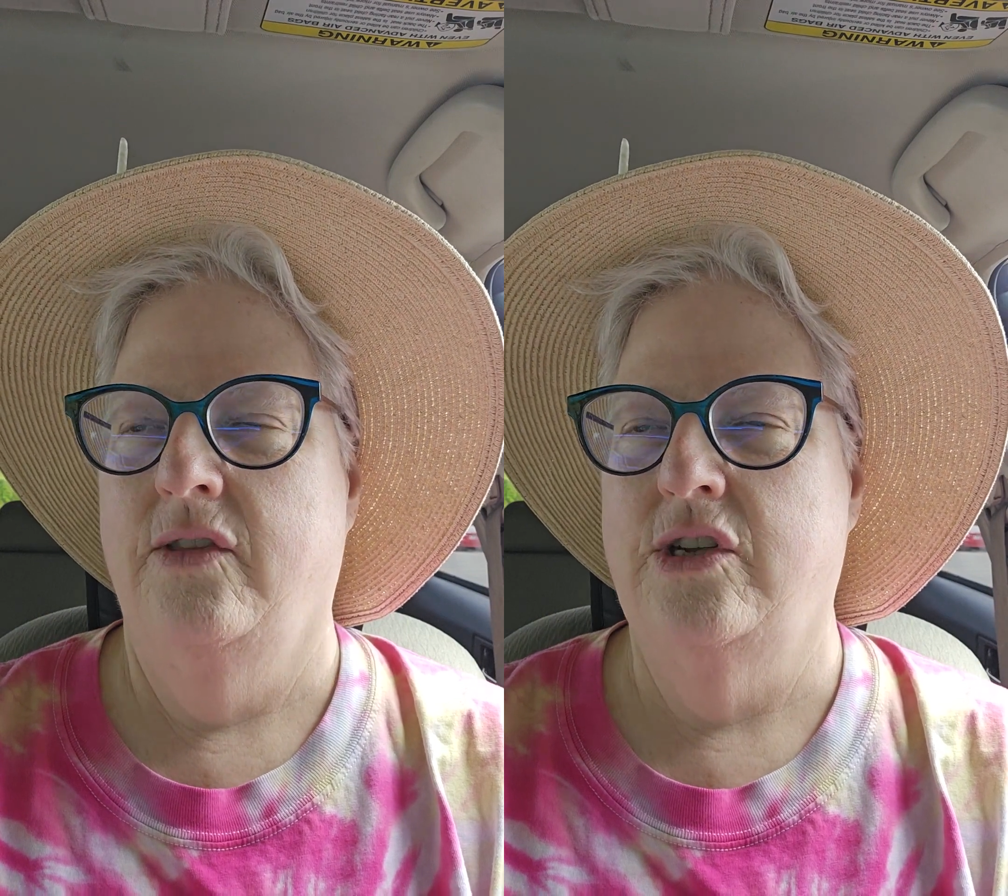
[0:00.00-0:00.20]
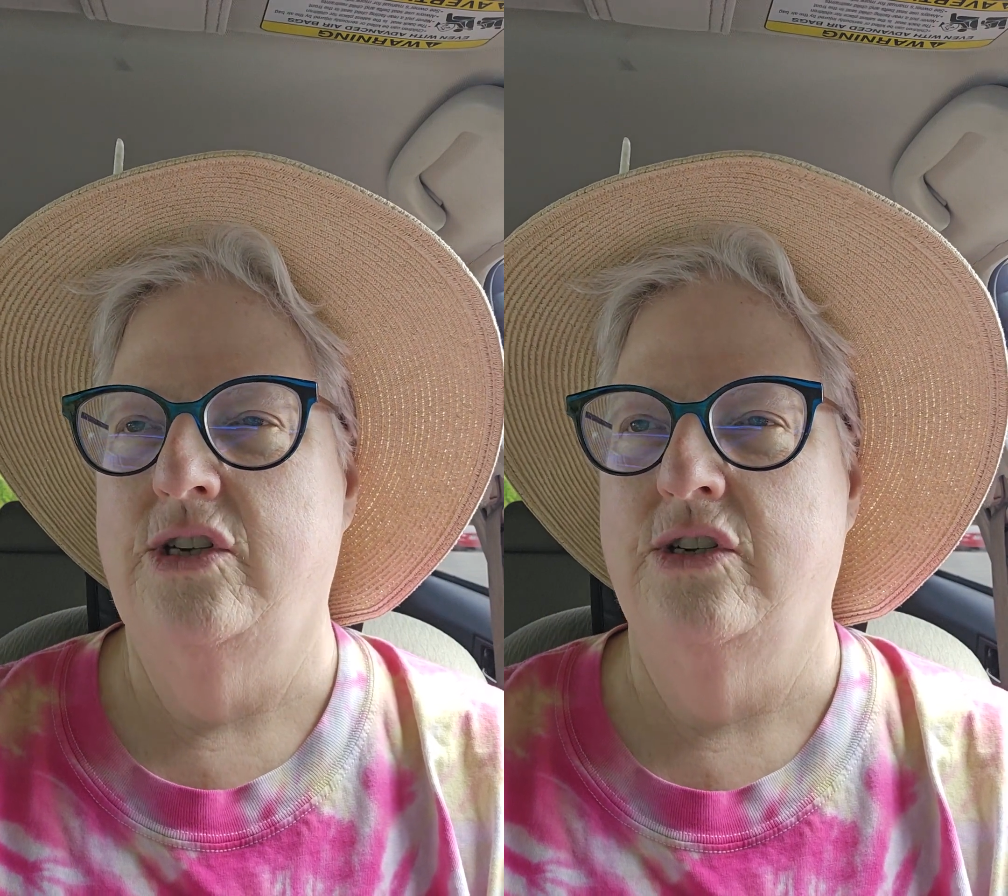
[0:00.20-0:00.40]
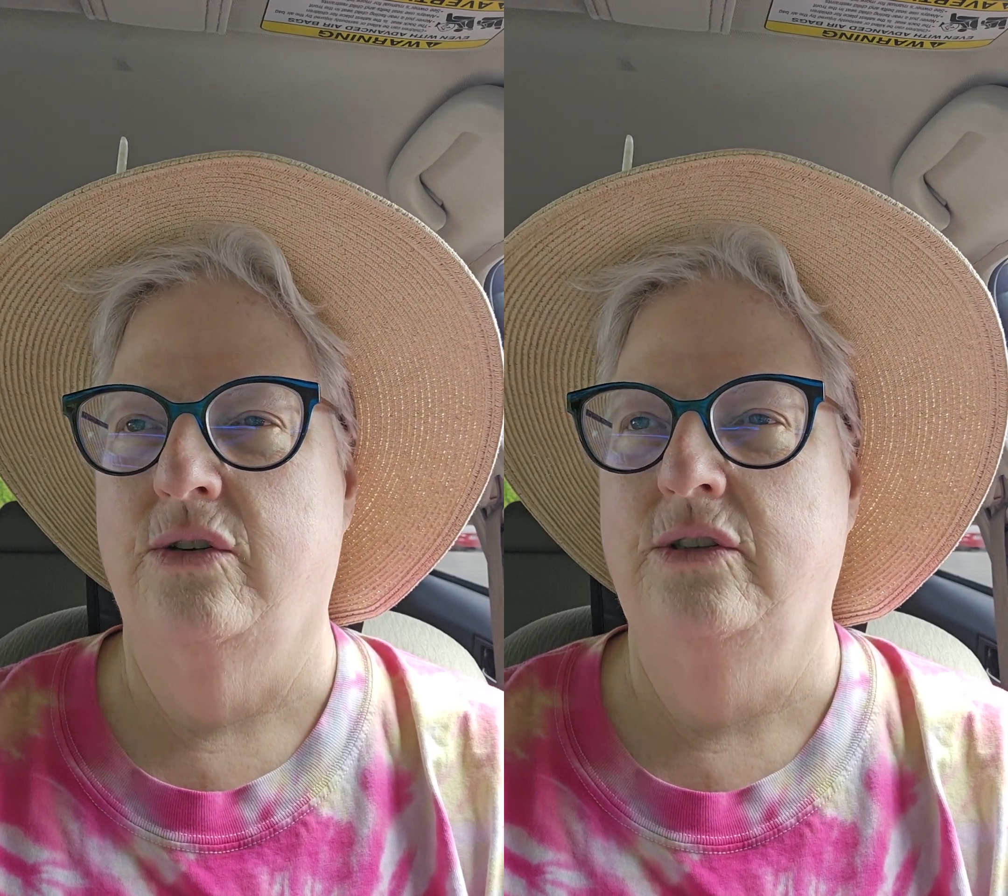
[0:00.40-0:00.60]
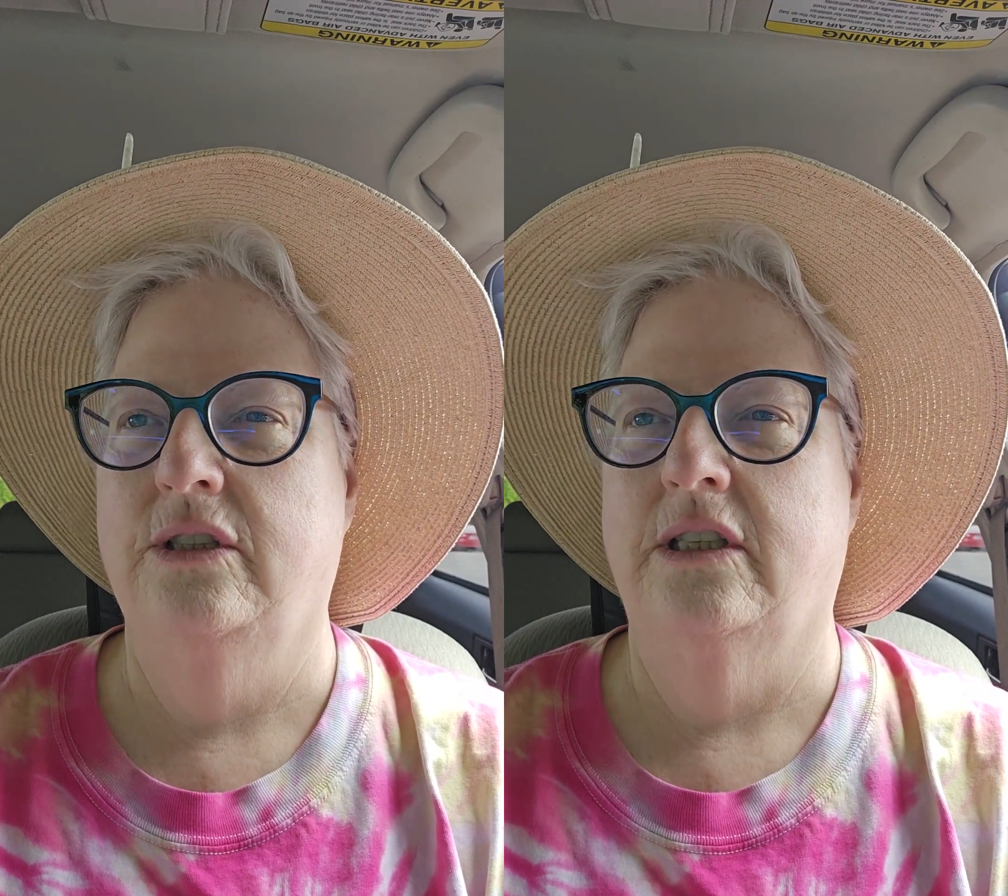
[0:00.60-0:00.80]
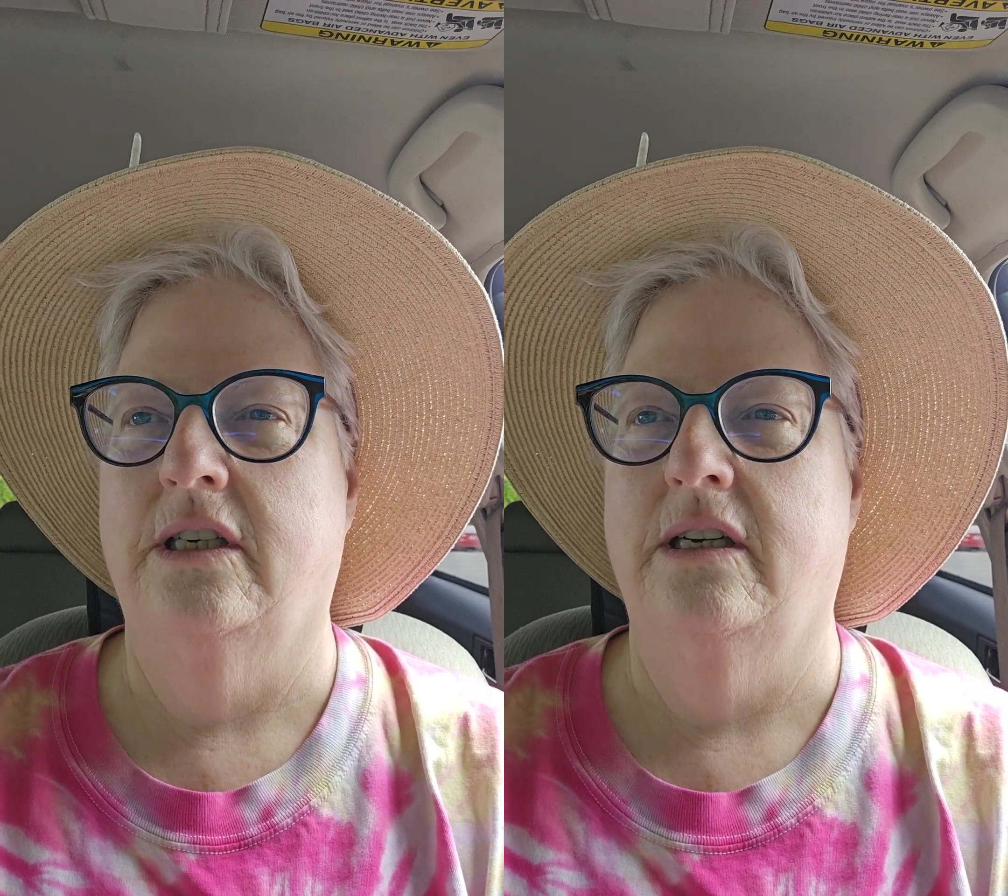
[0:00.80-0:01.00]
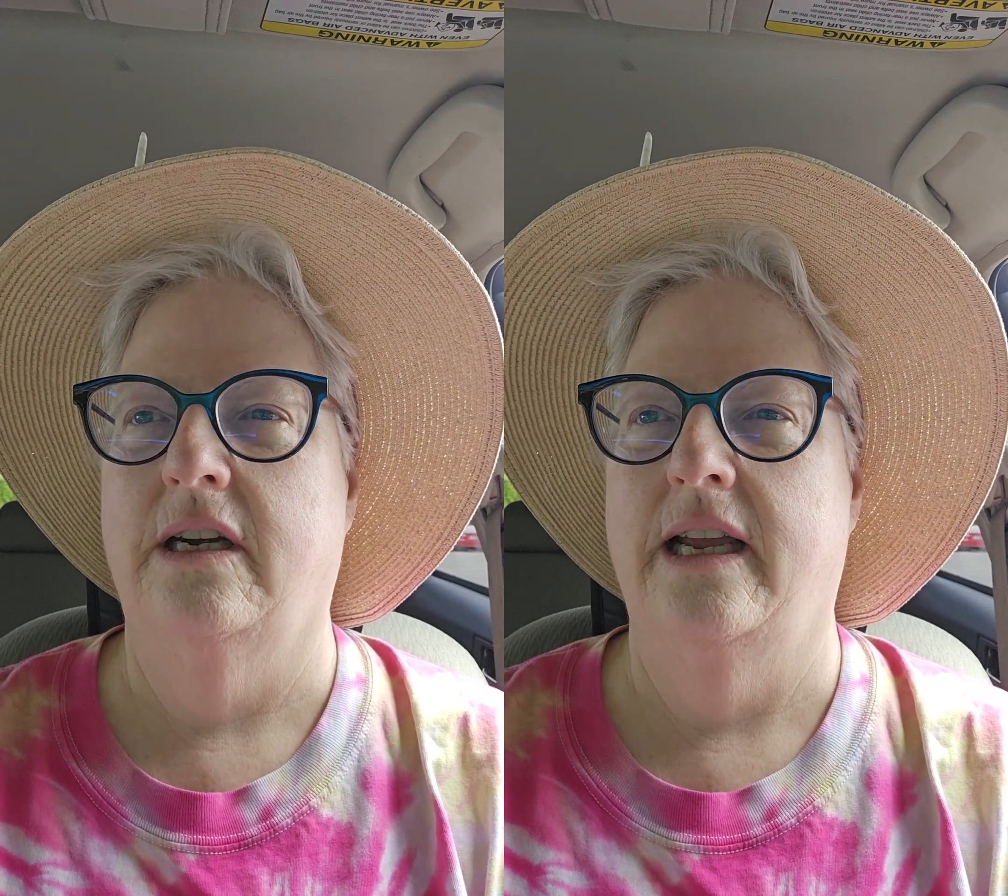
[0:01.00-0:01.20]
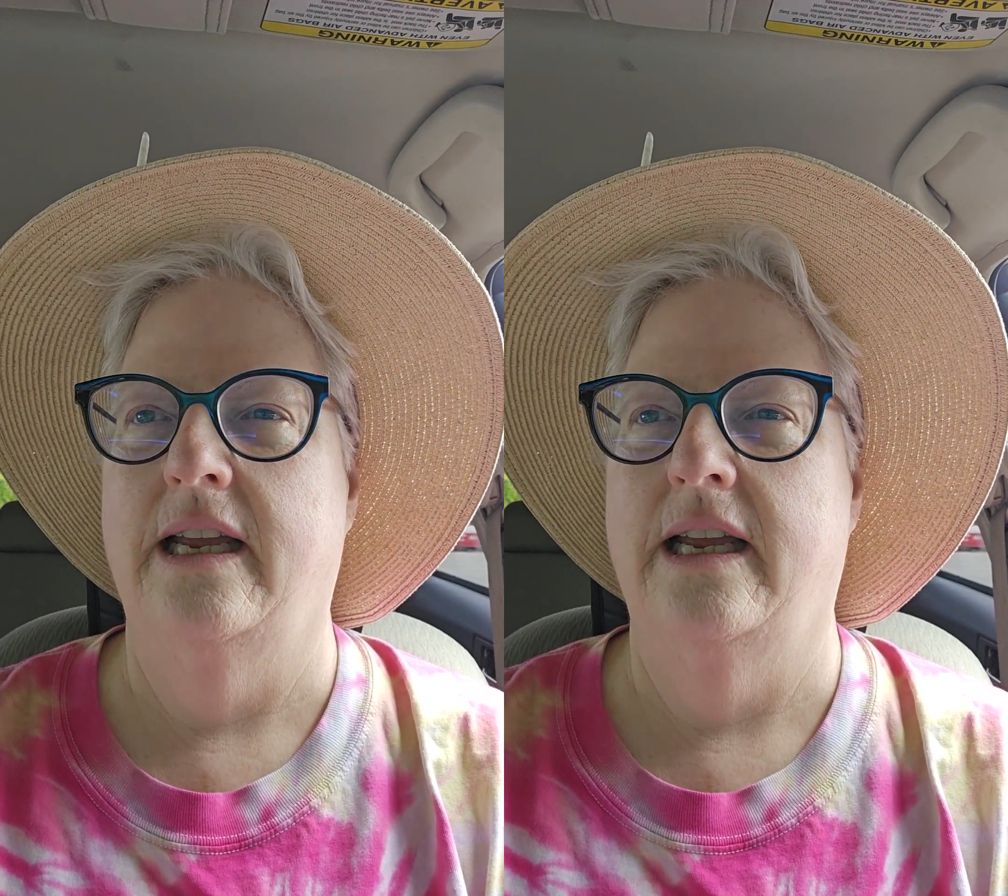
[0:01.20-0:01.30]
the shoulder